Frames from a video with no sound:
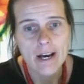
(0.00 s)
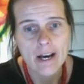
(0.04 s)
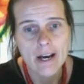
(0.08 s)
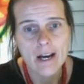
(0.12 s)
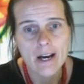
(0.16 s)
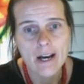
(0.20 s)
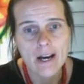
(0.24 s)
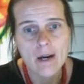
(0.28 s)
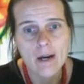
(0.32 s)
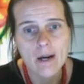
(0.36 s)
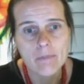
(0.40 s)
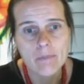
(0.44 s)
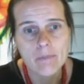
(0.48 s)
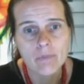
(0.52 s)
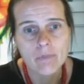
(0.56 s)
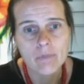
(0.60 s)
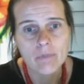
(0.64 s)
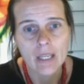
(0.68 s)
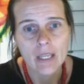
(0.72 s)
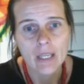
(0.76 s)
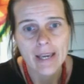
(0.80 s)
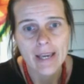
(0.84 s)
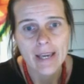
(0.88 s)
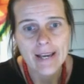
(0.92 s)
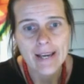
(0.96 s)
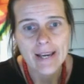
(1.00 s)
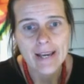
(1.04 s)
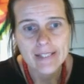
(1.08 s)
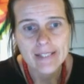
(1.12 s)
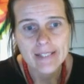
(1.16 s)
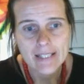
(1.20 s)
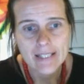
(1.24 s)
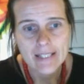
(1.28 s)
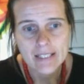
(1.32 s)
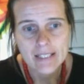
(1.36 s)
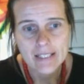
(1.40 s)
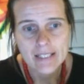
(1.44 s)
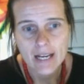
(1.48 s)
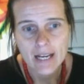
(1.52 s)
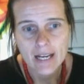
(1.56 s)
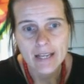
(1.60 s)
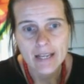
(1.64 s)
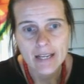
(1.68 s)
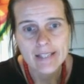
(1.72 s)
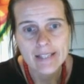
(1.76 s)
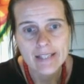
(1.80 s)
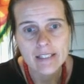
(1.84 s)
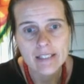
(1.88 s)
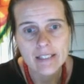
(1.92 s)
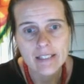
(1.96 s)

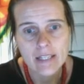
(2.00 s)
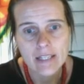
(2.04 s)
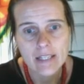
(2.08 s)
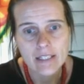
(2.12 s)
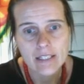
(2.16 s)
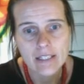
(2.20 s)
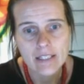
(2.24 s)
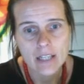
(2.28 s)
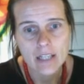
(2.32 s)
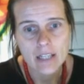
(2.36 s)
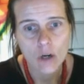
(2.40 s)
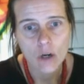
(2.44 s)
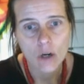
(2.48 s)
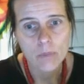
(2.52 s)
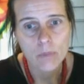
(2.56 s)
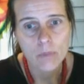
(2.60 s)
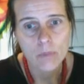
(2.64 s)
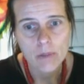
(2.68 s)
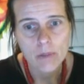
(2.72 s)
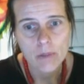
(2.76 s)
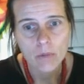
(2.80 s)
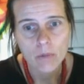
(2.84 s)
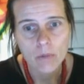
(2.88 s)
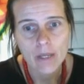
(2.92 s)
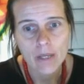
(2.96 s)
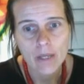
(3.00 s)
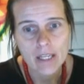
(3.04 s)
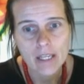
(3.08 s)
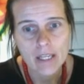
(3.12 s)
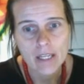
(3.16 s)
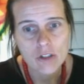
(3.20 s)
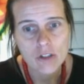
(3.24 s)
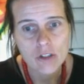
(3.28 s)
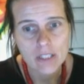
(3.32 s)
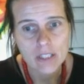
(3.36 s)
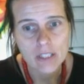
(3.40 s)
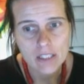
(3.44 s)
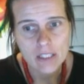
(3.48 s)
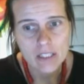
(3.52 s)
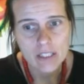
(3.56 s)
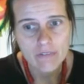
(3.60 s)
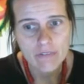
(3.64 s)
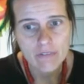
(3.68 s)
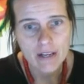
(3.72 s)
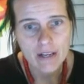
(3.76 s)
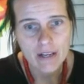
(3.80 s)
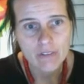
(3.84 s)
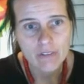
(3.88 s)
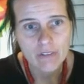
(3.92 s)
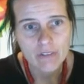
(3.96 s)
SSI is intended to help people age
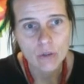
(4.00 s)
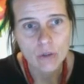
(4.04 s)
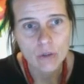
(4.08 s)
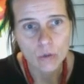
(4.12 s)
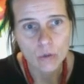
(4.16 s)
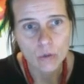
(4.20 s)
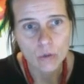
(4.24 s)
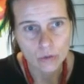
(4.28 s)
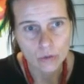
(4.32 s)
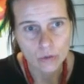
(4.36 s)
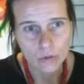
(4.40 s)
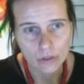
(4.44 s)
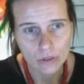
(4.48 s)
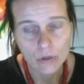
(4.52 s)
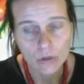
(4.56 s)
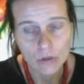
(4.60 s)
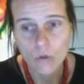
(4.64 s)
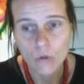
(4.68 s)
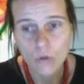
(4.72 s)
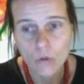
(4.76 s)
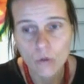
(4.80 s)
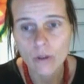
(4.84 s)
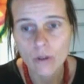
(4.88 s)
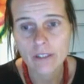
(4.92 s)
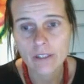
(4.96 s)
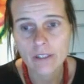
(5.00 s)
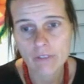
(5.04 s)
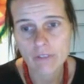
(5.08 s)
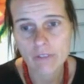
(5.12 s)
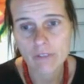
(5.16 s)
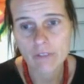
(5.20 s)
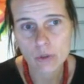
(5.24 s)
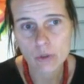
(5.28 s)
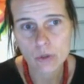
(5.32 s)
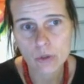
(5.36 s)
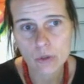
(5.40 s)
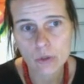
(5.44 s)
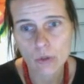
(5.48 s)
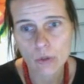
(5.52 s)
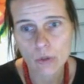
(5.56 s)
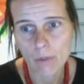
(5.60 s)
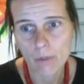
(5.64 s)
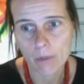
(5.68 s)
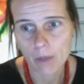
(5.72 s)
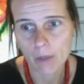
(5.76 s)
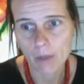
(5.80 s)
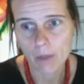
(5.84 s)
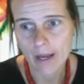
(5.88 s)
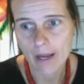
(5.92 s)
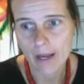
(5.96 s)
65 and older, or individuals who are
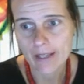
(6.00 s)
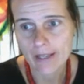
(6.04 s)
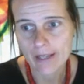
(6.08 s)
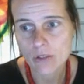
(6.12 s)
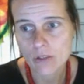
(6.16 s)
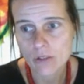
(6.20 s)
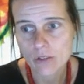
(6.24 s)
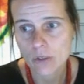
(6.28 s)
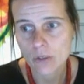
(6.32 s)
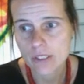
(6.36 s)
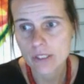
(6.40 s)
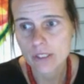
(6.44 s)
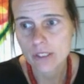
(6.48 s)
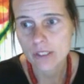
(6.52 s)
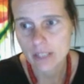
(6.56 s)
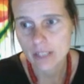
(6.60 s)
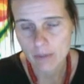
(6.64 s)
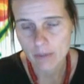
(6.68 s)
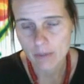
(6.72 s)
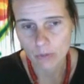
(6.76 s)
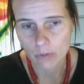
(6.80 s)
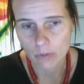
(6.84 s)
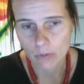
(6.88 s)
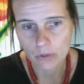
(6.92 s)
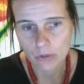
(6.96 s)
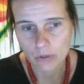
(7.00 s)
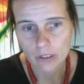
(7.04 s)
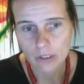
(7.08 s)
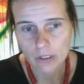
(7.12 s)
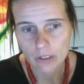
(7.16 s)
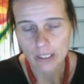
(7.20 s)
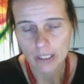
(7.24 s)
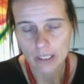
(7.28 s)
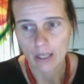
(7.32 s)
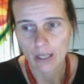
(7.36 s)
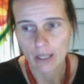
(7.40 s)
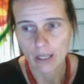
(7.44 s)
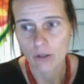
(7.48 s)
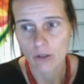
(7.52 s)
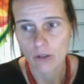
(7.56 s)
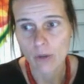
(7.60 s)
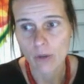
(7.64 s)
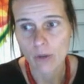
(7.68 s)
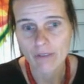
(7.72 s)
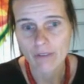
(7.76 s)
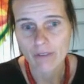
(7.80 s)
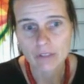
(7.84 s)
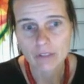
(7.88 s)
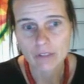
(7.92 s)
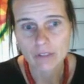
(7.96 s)
blind or disabled who
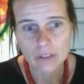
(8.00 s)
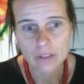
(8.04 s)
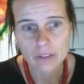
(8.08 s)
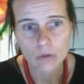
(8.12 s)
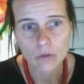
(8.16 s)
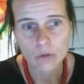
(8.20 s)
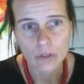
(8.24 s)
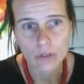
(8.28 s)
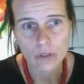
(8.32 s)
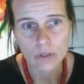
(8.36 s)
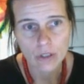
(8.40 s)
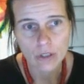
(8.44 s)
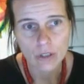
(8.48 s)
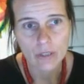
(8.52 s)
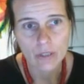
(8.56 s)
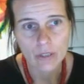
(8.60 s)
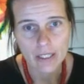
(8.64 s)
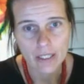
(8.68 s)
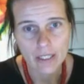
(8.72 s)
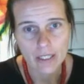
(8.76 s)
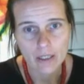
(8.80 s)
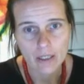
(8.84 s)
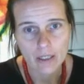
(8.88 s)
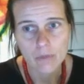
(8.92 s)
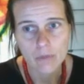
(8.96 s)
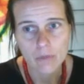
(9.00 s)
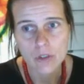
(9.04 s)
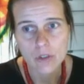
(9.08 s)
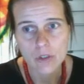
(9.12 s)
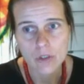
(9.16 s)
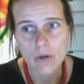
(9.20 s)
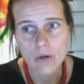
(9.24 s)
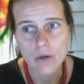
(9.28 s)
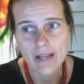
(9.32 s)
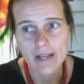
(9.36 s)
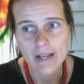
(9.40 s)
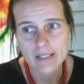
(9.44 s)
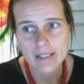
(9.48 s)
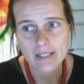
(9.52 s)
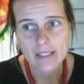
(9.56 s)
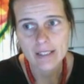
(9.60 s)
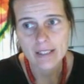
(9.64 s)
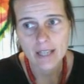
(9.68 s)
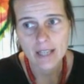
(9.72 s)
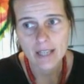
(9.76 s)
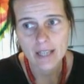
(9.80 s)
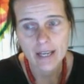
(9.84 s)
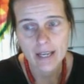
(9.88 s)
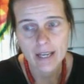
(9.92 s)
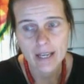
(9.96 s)
have little or no income. So
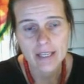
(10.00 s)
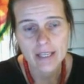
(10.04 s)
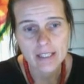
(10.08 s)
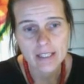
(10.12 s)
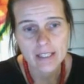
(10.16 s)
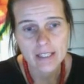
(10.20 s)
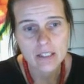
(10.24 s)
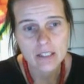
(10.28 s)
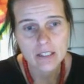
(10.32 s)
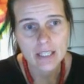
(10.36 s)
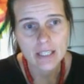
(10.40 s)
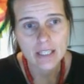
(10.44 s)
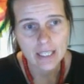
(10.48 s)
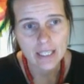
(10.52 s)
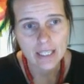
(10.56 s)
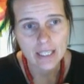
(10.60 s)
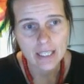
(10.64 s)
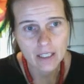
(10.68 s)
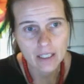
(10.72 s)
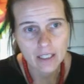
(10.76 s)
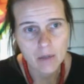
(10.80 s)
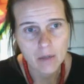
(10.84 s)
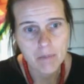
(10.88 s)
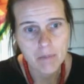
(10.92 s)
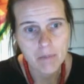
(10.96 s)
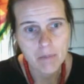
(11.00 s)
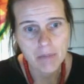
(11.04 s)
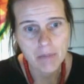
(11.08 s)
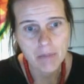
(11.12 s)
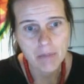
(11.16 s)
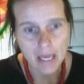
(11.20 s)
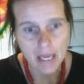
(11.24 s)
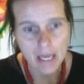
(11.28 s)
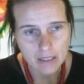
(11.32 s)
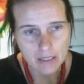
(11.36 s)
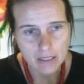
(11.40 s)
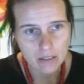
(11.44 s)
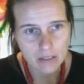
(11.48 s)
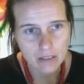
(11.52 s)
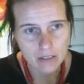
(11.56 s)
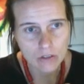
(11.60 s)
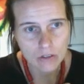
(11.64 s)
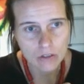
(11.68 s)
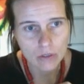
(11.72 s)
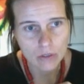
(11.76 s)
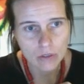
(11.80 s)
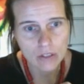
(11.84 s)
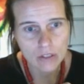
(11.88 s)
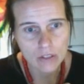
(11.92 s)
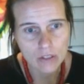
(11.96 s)
SSI is income-based,
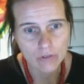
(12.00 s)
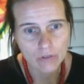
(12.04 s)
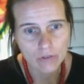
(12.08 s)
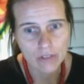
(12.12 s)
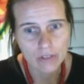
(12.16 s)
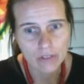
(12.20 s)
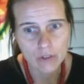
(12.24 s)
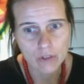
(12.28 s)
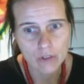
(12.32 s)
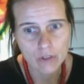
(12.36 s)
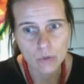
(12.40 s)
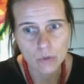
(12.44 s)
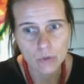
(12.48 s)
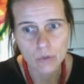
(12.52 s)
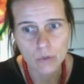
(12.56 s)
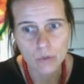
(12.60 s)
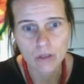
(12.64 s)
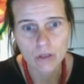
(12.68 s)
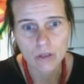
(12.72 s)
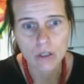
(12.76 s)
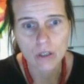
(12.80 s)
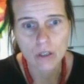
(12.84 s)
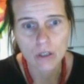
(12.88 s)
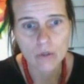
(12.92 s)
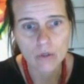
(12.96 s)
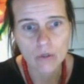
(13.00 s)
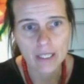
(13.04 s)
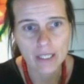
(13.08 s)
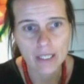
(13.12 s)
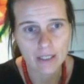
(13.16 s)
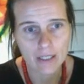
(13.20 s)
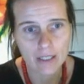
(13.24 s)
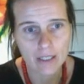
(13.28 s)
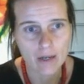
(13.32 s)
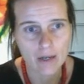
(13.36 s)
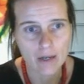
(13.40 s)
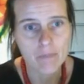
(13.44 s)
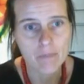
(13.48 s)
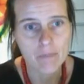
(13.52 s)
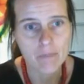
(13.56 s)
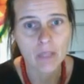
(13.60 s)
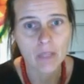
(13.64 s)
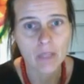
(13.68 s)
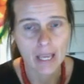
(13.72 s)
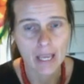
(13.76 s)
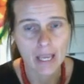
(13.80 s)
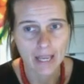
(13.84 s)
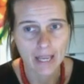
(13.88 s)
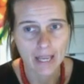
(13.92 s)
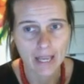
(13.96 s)
so it is for individuals with low income,
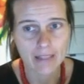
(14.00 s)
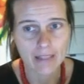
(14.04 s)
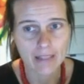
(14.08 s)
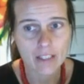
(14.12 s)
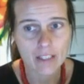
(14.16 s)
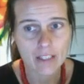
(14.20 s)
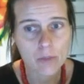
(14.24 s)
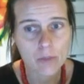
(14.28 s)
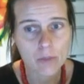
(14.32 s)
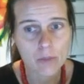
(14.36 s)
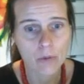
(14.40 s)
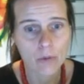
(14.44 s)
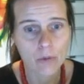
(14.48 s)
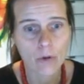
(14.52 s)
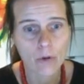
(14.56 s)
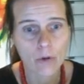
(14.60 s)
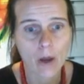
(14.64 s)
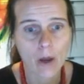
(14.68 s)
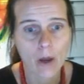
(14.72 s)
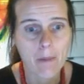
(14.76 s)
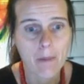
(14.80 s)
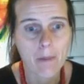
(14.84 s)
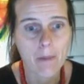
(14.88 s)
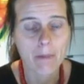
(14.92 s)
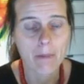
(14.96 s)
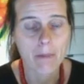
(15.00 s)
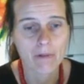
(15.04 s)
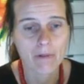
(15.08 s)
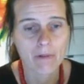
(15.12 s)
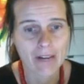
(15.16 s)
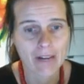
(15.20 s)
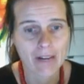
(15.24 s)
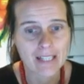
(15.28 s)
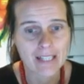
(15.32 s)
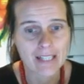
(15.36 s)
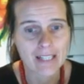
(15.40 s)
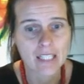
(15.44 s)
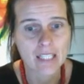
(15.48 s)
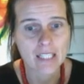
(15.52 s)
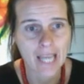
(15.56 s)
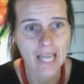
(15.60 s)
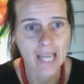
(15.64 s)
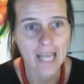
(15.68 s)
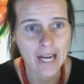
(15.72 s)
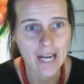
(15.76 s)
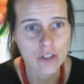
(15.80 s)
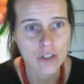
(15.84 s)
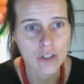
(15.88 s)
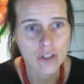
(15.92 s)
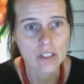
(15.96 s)
and this program provides
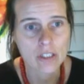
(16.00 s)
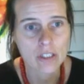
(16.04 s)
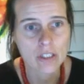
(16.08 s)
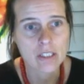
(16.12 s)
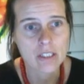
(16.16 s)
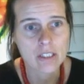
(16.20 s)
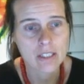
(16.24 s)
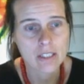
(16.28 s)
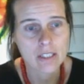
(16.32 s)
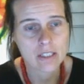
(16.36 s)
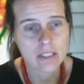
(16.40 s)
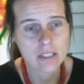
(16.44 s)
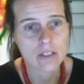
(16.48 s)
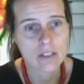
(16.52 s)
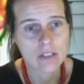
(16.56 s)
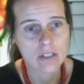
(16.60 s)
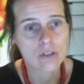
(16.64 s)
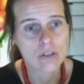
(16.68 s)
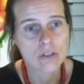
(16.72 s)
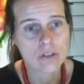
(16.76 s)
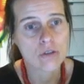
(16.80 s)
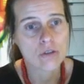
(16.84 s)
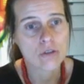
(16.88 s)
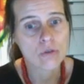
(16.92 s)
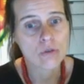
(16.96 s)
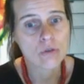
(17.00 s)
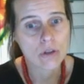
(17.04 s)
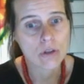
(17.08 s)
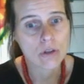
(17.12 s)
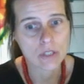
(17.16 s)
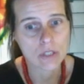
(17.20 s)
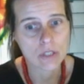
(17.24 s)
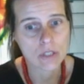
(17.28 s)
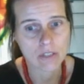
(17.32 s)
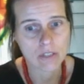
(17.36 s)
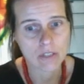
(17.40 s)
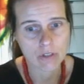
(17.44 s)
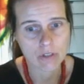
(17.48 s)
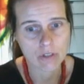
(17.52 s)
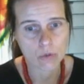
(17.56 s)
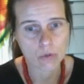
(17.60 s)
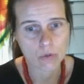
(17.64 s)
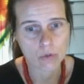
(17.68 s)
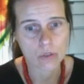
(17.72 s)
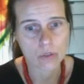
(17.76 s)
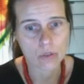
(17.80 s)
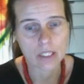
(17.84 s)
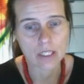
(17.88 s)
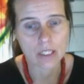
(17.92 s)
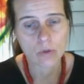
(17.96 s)
cash assistance to those
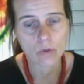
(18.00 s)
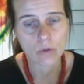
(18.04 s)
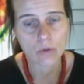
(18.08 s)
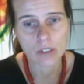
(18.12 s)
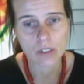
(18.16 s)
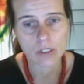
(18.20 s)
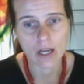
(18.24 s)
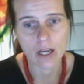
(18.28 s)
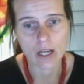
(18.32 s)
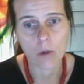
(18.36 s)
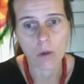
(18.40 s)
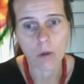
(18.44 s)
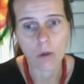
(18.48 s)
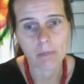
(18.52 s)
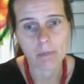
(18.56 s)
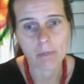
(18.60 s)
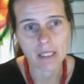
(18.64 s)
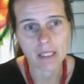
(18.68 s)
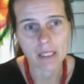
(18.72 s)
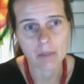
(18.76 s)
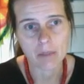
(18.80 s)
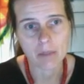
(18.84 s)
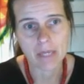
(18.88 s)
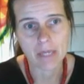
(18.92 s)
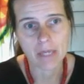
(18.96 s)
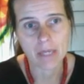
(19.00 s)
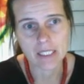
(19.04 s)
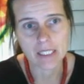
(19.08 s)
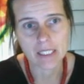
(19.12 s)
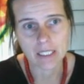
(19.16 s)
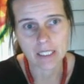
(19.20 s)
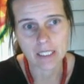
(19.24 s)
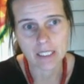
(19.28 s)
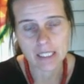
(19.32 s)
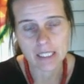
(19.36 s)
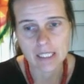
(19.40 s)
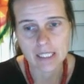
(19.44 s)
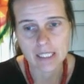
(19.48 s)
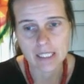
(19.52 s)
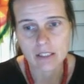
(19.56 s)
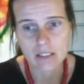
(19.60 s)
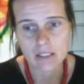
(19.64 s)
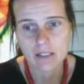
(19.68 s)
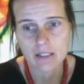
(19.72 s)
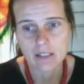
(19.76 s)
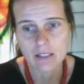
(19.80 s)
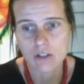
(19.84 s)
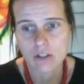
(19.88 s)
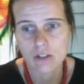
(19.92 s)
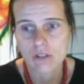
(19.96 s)
individuals in order to help meet the basic needs
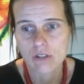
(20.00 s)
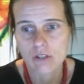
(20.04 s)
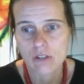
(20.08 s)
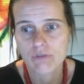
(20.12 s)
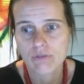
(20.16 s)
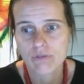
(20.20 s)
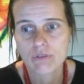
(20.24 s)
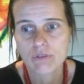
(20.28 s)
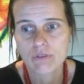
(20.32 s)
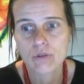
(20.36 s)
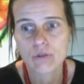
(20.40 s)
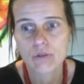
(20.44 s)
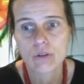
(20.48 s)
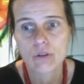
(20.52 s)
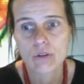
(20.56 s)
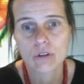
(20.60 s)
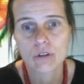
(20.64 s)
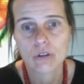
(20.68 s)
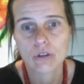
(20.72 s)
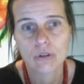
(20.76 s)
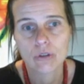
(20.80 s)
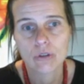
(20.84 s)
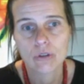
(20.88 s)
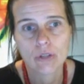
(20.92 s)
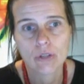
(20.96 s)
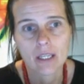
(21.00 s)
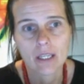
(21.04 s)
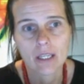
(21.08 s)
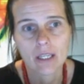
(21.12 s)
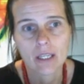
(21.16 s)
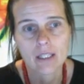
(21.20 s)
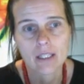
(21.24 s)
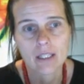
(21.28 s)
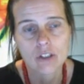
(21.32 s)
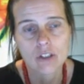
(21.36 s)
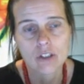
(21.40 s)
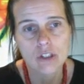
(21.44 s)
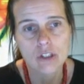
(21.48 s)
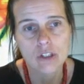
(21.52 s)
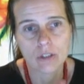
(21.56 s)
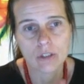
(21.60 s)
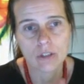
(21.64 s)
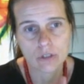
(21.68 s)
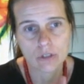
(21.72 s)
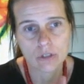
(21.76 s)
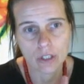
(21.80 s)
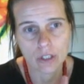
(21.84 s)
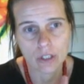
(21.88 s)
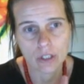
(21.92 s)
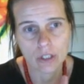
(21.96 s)
such as food, clothing, and
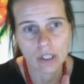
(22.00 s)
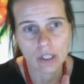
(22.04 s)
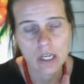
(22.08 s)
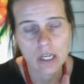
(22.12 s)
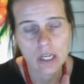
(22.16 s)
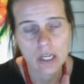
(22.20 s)
shelter.